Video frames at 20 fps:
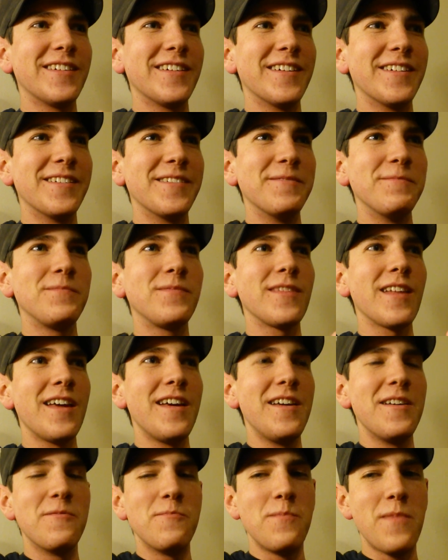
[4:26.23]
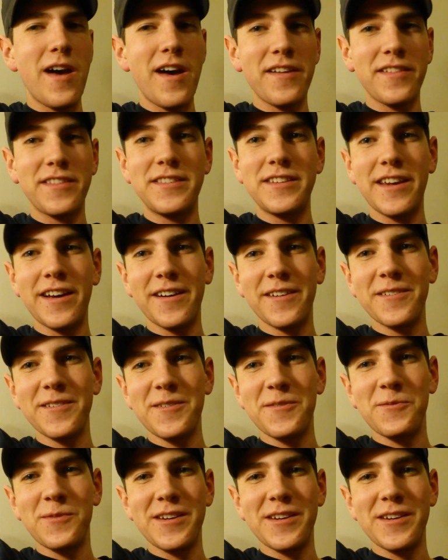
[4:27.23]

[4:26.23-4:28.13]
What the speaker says: mathed out,